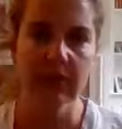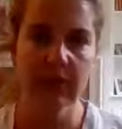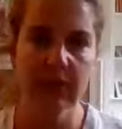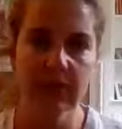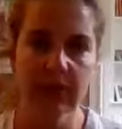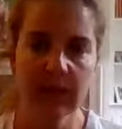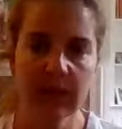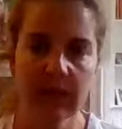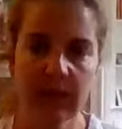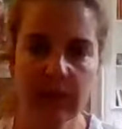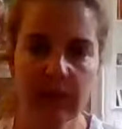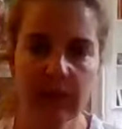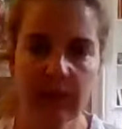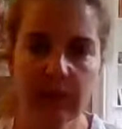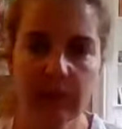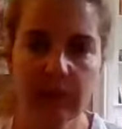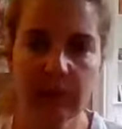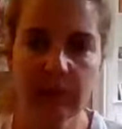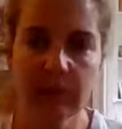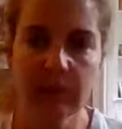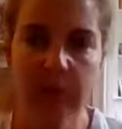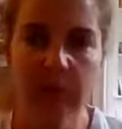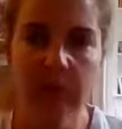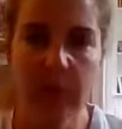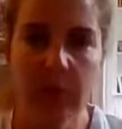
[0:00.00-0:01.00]
Inhale
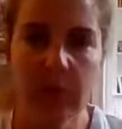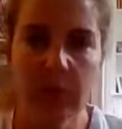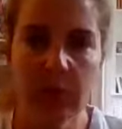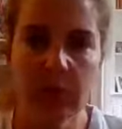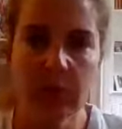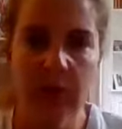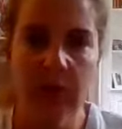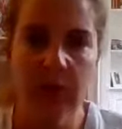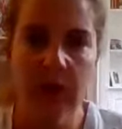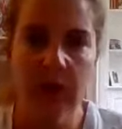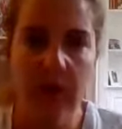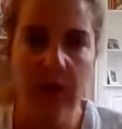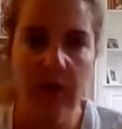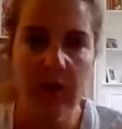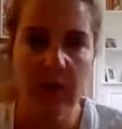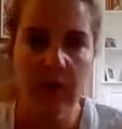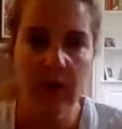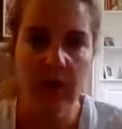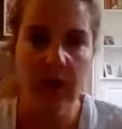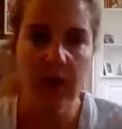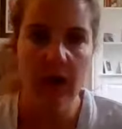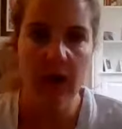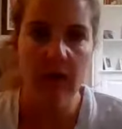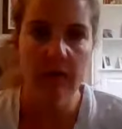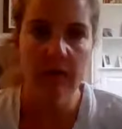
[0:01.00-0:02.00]
through cobra,
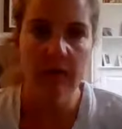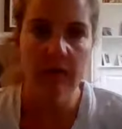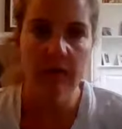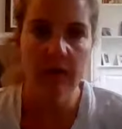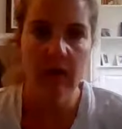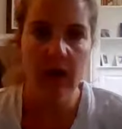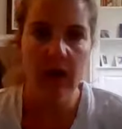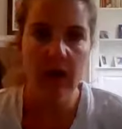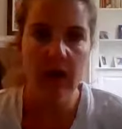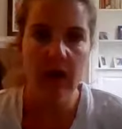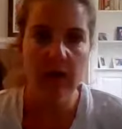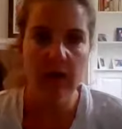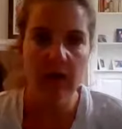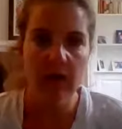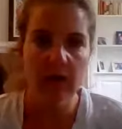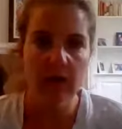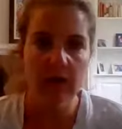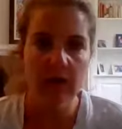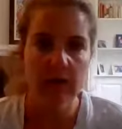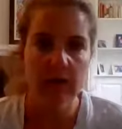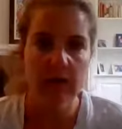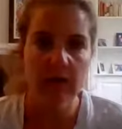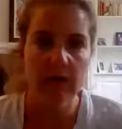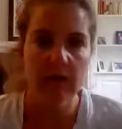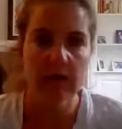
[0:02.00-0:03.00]
up dog,
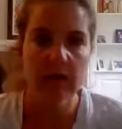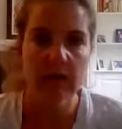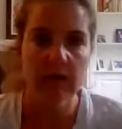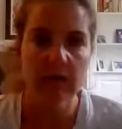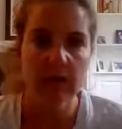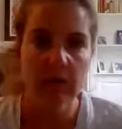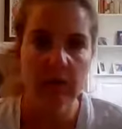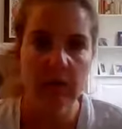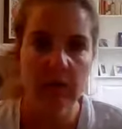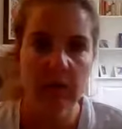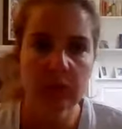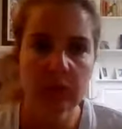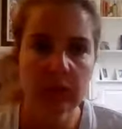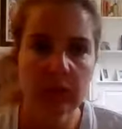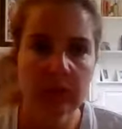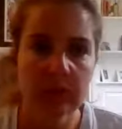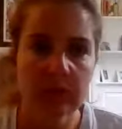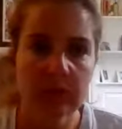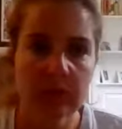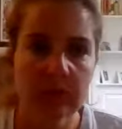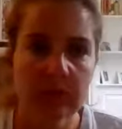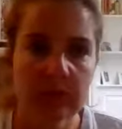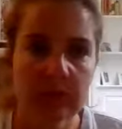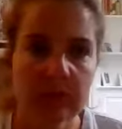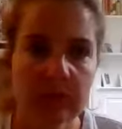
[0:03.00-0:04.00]

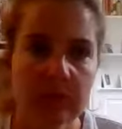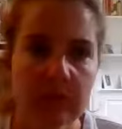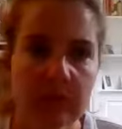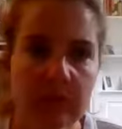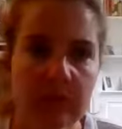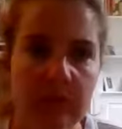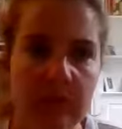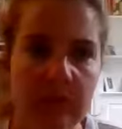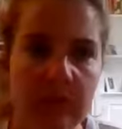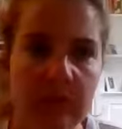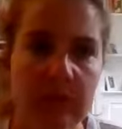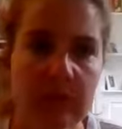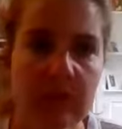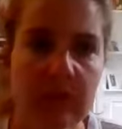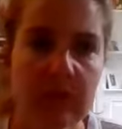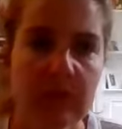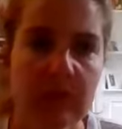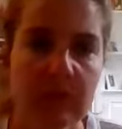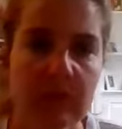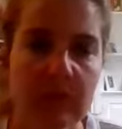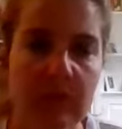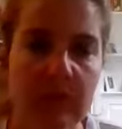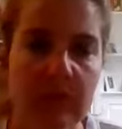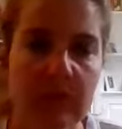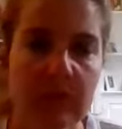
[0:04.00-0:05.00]
locust.
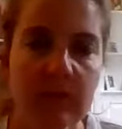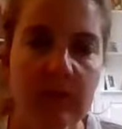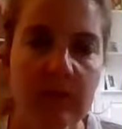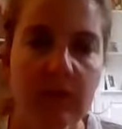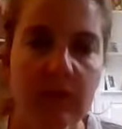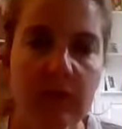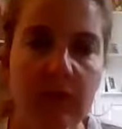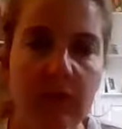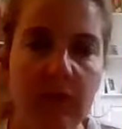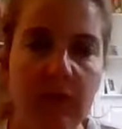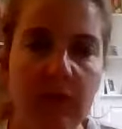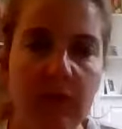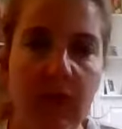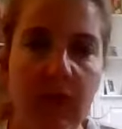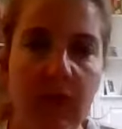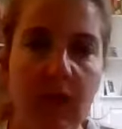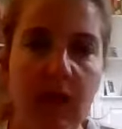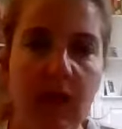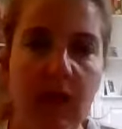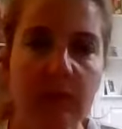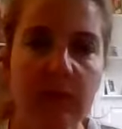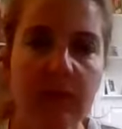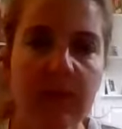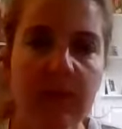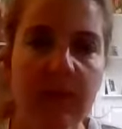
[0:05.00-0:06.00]
We
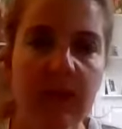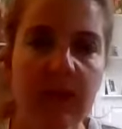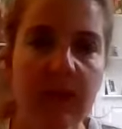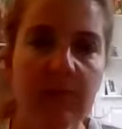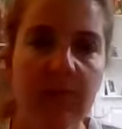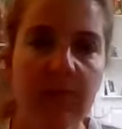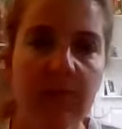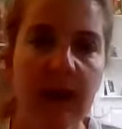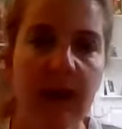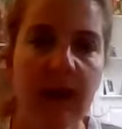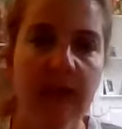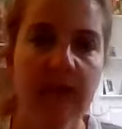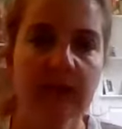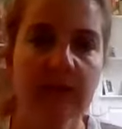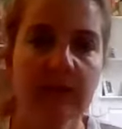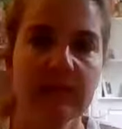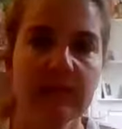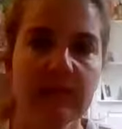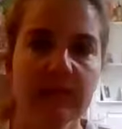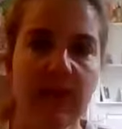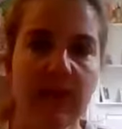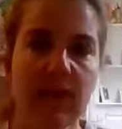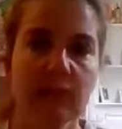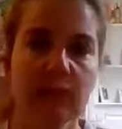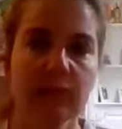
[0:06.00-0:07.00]
all meet back in
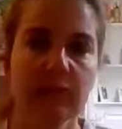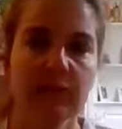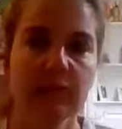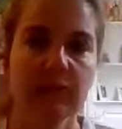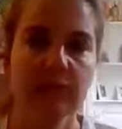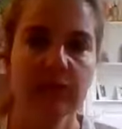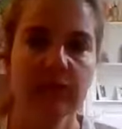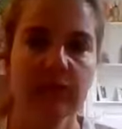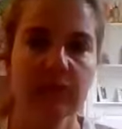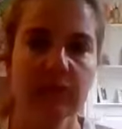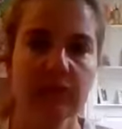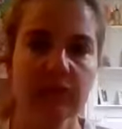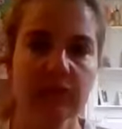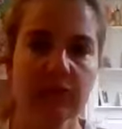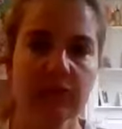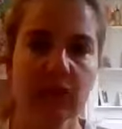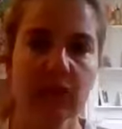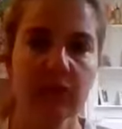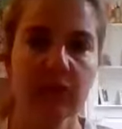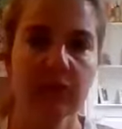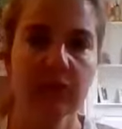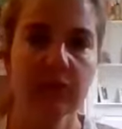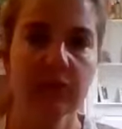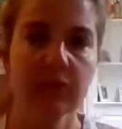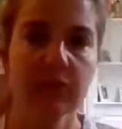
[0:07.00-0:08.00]
downward facing
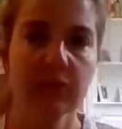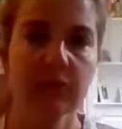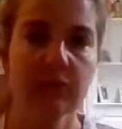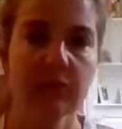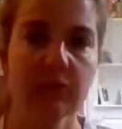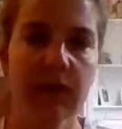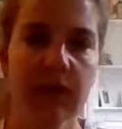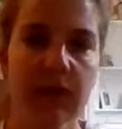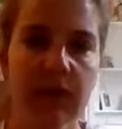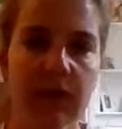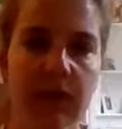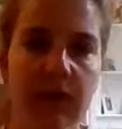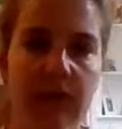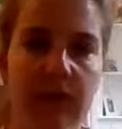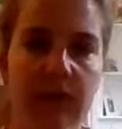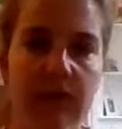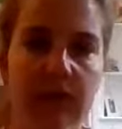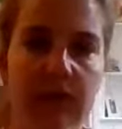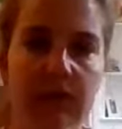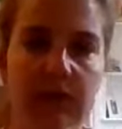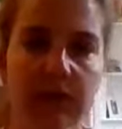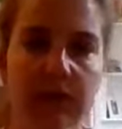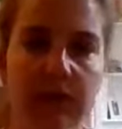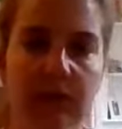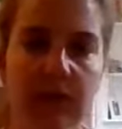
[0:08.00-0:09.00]
dog when you're ready.
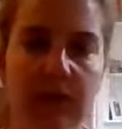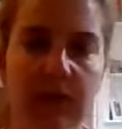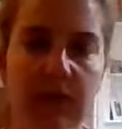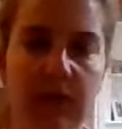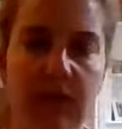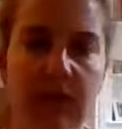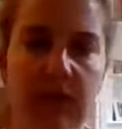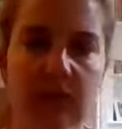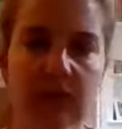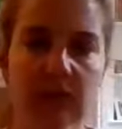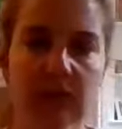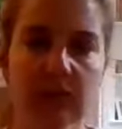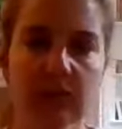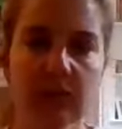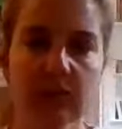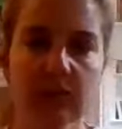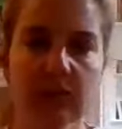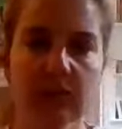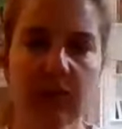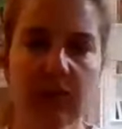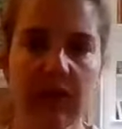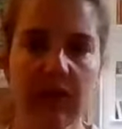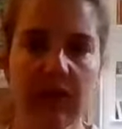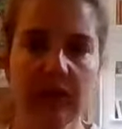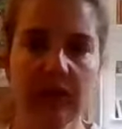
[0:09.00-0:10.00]
Okay, so you'll
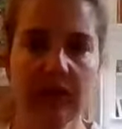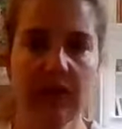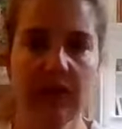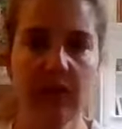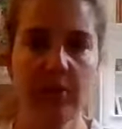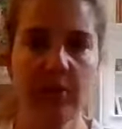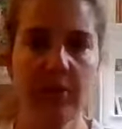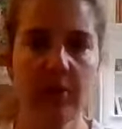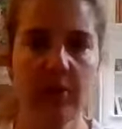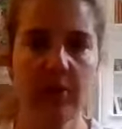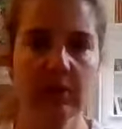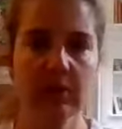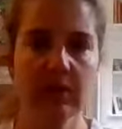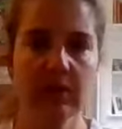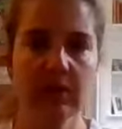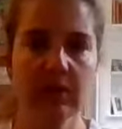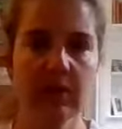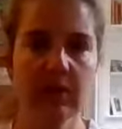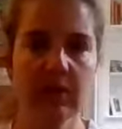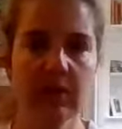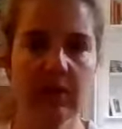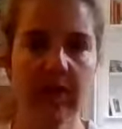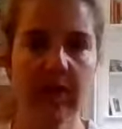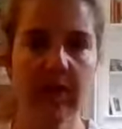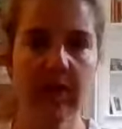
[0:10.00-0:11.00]
take that part of
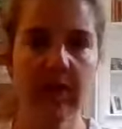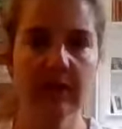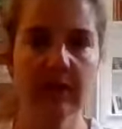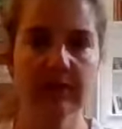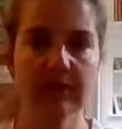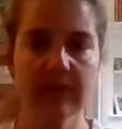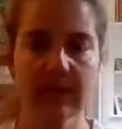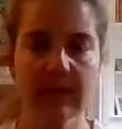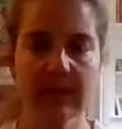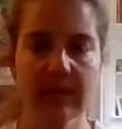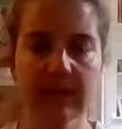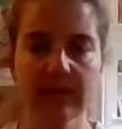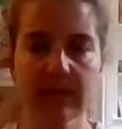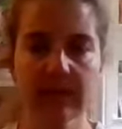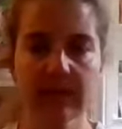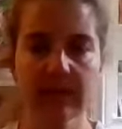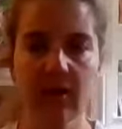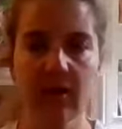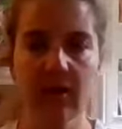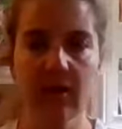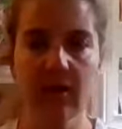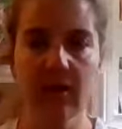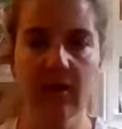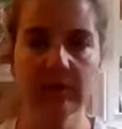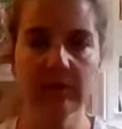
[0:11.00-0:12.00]
the class as it
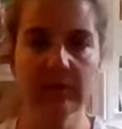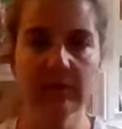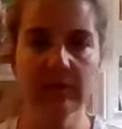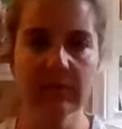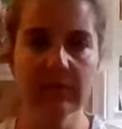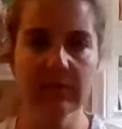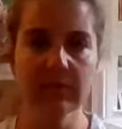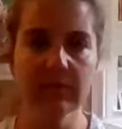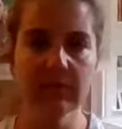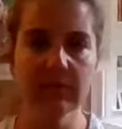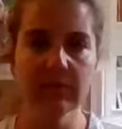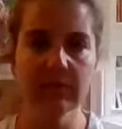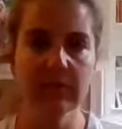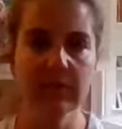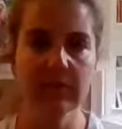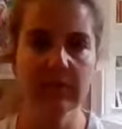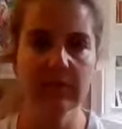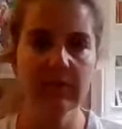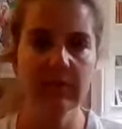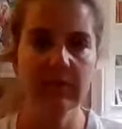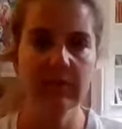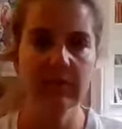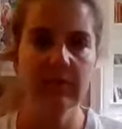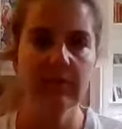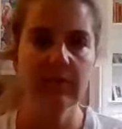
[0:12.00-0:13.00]
comes,
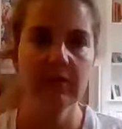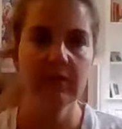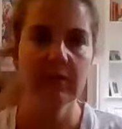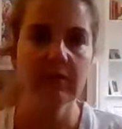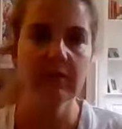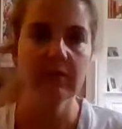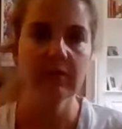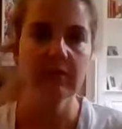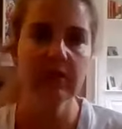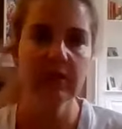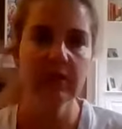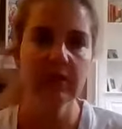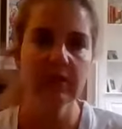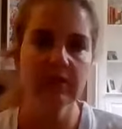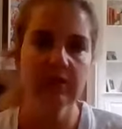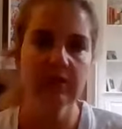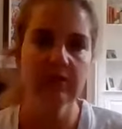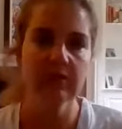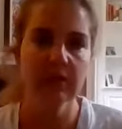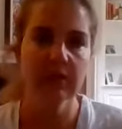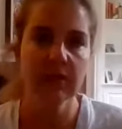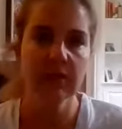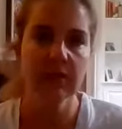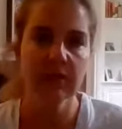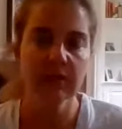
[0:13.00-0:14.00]

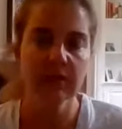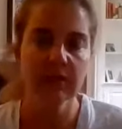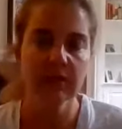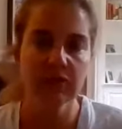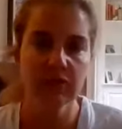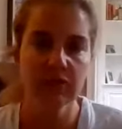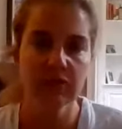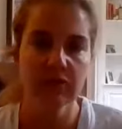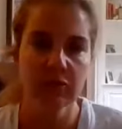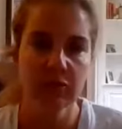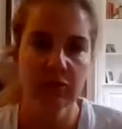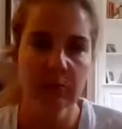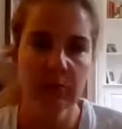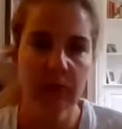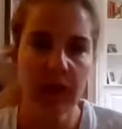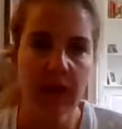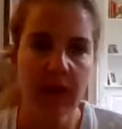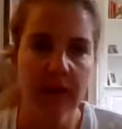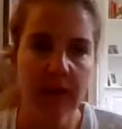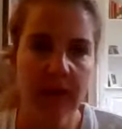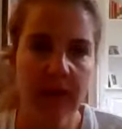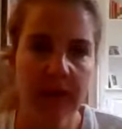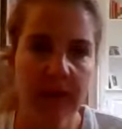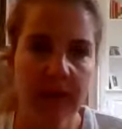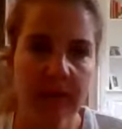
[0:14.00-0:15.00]
listening to your
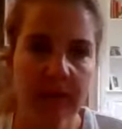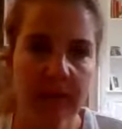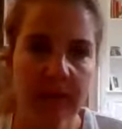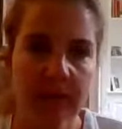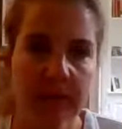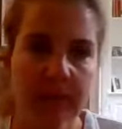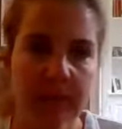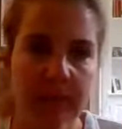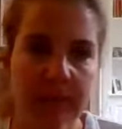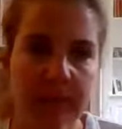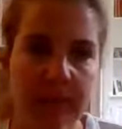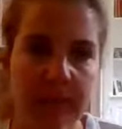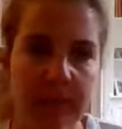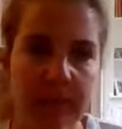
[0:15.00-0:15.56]
body.